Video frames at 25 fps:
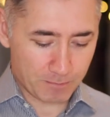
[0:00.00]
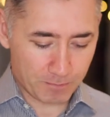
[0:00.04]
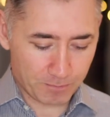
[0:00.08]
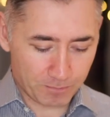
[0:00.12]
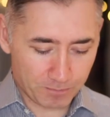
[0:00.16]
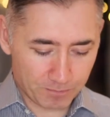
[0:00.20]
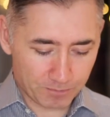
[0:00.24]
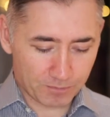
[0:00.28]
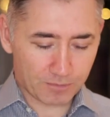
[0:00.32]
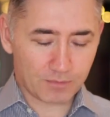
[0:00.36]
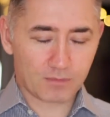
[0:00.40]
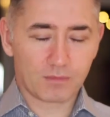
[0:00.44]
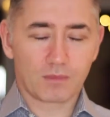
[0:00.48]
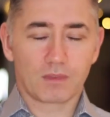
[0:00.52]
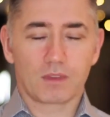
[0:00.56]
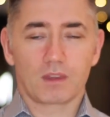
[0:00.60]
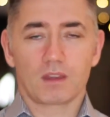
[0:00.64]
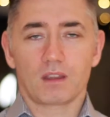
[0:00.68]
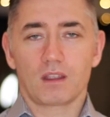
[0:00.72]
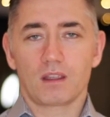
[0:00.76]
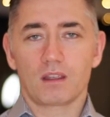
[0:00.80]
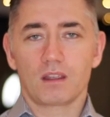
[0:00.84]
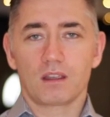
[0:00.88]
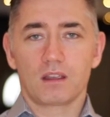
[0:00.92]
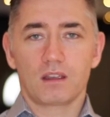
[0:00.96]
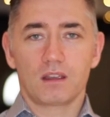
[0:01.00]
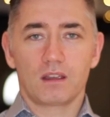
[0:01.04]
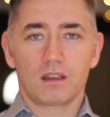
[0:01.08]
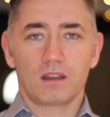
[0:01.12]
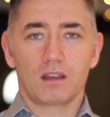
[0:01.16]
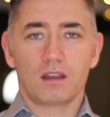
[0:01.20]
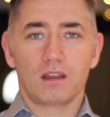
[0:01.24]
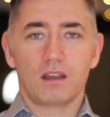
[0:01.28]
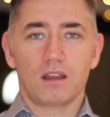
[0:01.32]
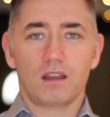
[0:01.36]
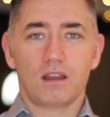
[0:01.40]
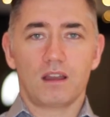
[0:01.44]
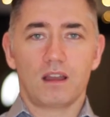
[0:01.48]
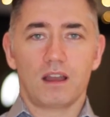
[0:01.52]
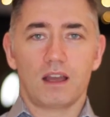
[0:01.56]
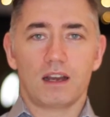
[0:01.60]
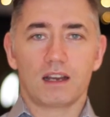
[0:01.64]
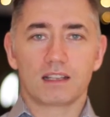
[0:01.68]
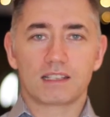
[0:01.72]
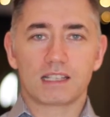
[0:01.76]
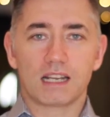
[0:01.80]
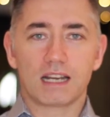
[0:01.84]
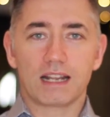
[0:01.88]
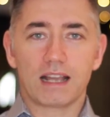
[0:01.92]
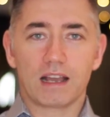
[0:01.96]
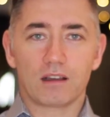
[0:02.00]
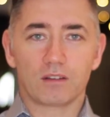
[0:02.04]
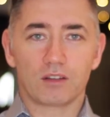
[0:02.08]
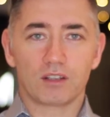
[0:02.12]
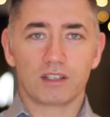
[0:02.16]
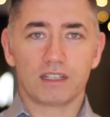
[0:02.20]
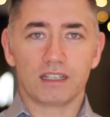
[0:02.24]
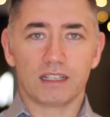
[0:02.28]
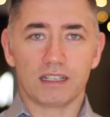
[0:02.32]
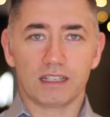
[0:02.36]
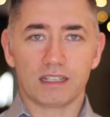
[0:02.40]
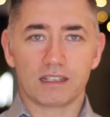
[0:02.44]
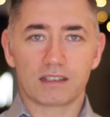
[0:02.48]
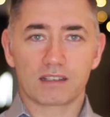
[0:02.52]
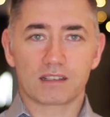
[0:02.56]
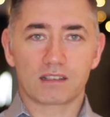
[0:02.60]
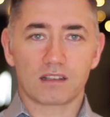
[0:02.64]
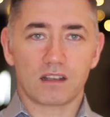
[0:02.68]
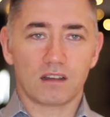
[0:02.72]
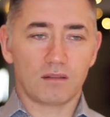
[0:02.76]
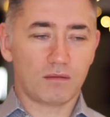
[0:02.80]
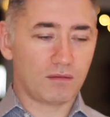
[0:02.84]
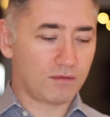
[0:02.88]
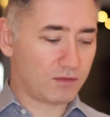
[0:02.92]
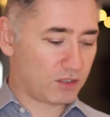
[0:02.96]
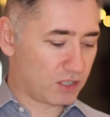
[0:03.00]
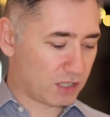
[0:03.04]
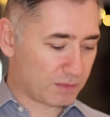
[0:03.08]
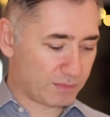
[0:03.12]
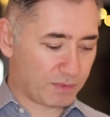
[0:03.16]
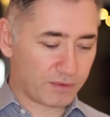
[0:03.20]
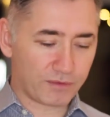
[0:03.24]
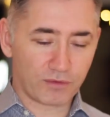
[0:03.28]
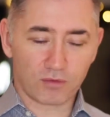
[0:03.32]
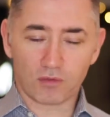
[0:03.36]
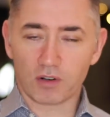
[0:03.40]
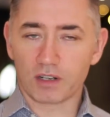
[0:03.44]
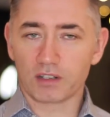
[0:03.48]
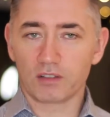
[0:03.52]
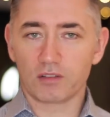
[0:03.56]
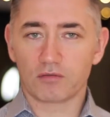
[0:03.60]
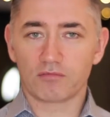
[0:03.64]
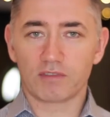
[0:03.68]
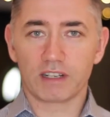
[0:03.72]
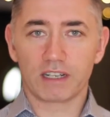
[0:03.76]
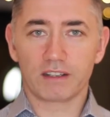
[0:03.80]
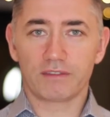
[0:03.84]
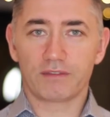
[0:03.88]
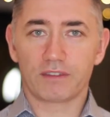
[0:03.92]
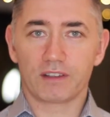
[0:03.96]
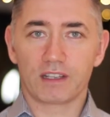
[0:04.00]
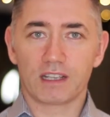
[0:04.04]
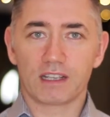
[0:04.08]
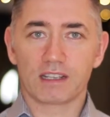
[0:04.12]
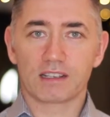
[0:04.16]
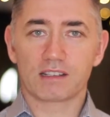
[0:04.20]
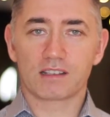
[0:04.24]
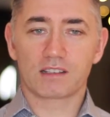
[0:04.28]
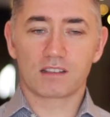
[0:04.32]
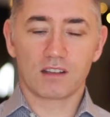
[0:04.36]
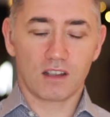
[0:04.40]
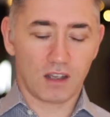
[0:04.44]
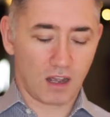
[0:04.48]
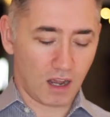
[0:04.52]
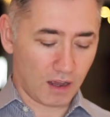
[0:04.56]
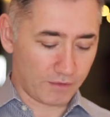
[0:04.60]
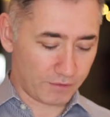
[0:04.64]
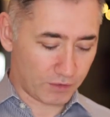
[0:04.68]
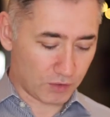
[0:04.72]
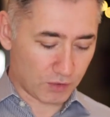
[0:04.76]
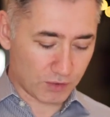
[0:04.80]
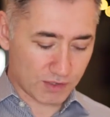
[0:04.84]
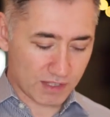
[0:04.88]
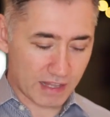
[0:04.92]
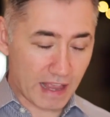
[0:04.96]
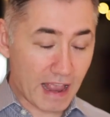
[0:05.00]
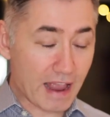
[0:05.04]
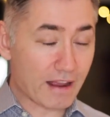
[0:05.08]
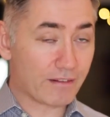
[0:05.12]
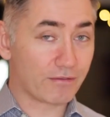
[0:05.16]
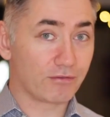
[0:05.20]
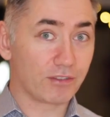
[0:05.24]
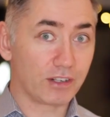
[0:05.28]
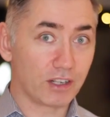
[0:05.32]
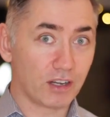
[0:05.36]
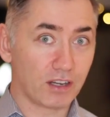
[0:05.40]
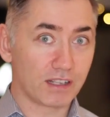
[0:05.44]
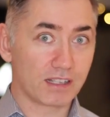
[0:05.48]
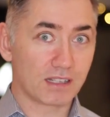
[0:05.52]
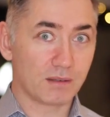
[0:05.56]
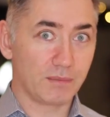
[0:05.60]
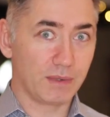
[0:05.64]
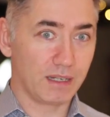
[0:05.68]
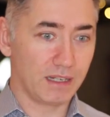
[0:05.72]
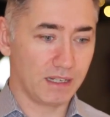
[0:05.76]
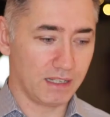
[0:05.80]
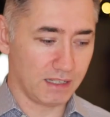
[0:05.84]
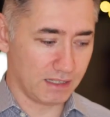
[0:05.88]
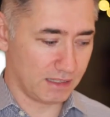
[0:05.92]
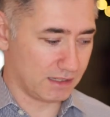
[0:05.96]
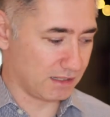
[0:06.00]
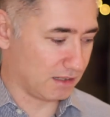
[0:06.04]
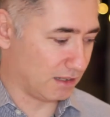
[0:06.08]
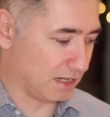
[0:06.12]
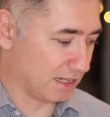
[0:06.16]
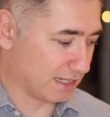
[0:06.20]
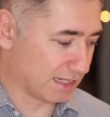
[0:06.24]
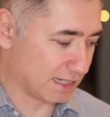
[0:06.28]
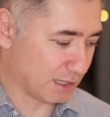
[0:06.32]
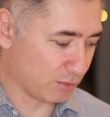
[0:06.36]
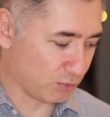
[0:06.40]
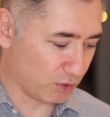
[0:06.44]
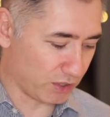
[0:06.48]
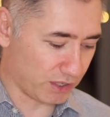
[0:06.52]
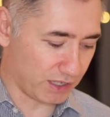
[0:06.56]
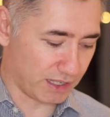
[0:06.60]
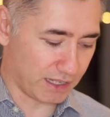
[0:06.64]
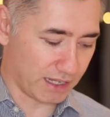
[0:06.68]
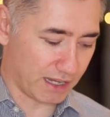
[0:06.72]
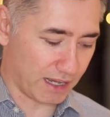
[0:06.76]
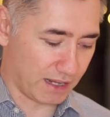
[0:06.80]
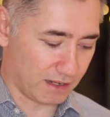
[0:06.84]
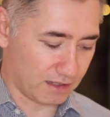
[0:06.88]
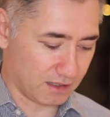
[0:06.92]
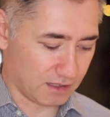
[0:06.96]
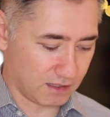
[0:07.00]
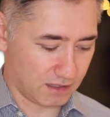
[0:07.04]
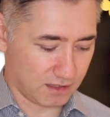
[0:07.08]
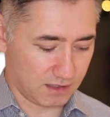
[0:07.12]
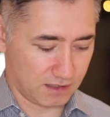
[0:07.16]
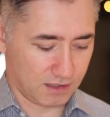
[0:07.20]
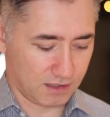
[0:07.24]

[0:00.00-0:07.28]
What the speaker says: And I'll tell you how good it is. Just before I got ready for this, I've used every item in here. So let's see what you get.